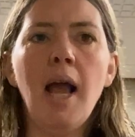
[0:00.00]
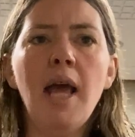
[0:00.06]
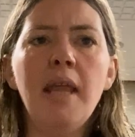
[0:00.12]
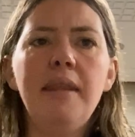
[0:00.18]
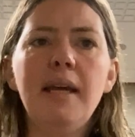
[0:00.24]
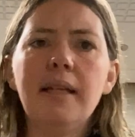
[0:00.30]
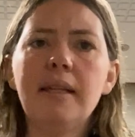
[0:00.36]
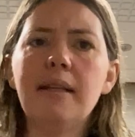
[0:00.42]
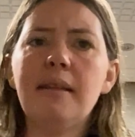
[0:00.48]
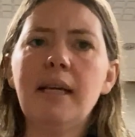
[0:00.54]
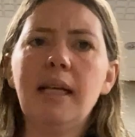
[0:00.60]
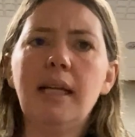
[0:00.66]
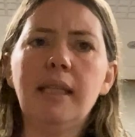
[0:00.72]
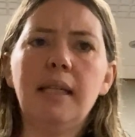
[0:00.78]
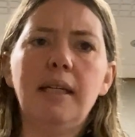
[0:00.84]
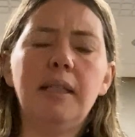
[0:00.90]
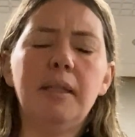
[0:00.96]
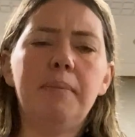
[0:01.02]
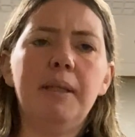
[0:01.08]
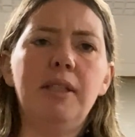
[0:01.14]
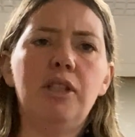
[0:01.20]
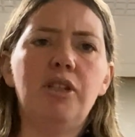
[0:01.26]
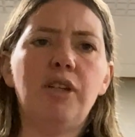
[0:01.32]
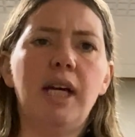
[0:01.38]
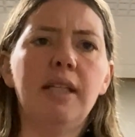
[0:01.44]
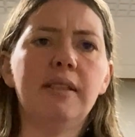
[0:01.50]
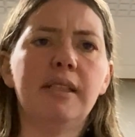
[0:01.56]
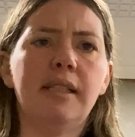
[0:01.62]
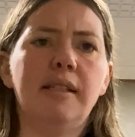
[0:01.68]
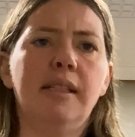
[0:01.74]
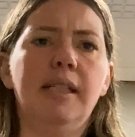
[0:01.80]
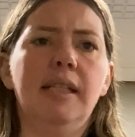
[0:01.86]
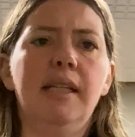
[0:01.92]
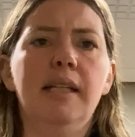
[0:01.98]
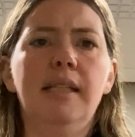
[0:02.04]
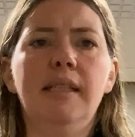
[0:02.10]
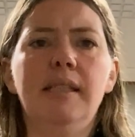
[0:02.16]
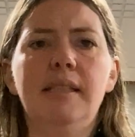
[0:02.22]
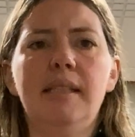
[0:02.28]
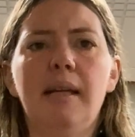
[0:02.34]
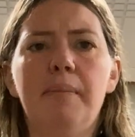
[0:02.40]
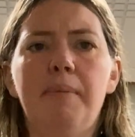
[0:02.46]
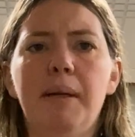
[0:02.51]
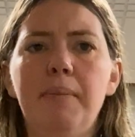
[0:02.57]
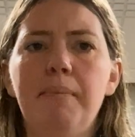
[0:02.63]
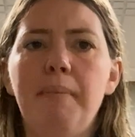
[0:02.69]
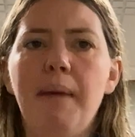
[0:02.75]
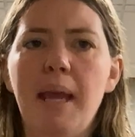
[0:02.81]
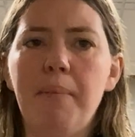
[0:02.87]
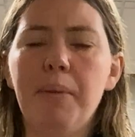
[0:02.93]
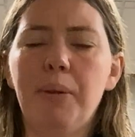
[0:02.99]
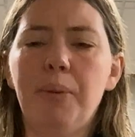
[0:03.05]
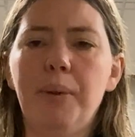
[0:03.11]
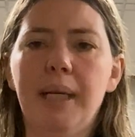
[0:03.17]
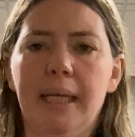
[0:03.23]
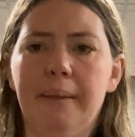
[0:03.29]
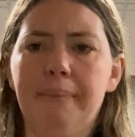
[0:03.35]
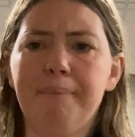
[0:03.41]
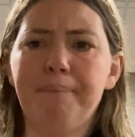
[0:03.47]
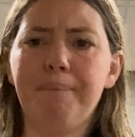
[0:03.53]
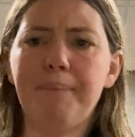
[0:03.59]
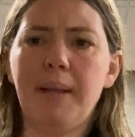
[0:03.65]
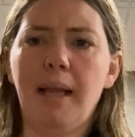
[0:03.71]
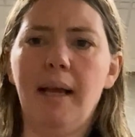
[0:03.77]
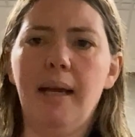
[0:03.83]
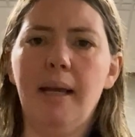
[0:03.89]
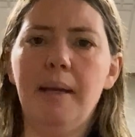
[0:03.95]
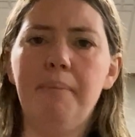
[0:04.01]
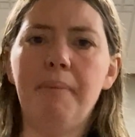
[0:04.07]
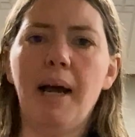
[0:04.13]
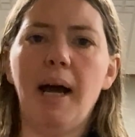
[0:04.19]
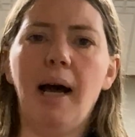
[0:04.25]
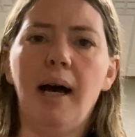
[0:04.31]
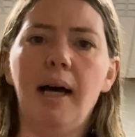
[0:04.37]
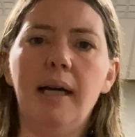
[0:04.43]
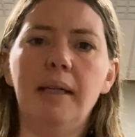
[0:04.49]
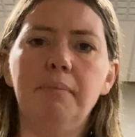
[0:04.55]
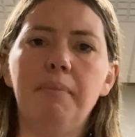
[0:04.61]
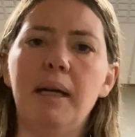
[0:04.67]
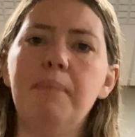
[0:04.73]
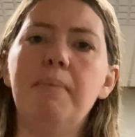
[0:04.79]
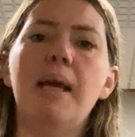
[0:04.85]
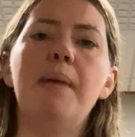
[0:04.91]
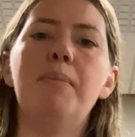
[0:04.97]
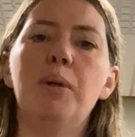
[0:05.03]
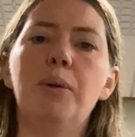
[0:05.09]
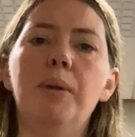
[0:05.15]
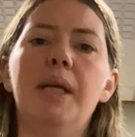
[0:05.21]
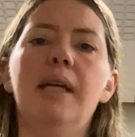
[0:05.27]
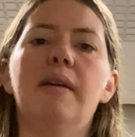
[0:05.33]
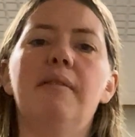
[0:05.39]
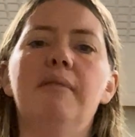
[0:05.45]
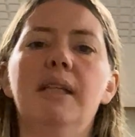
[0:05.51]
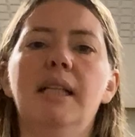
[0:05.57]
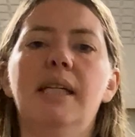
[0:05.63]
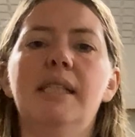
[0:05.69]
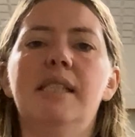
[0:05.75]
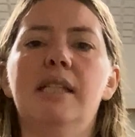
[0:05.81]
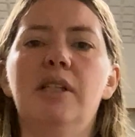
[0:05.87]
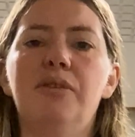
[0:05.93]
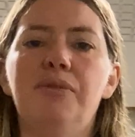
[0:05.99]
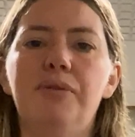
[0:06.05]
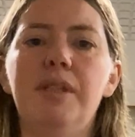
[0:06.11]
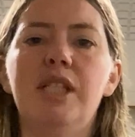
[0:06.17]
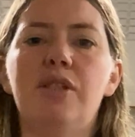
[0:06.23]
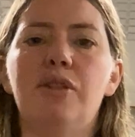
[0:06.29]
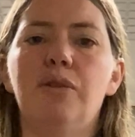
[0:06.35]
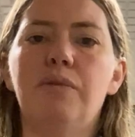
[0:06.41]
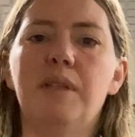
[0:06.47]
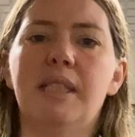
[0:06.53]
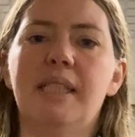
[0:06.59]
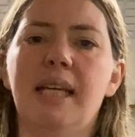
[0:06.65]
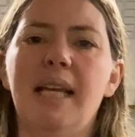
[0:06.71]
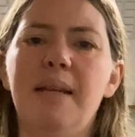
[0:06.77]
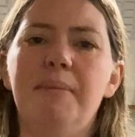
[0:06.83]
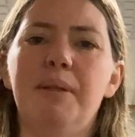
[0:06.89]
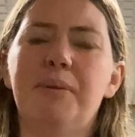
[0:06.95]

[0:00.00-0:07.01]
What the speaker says: The other thing I learned about the trial study is about memoing, and my memoing, I realised, increased over time.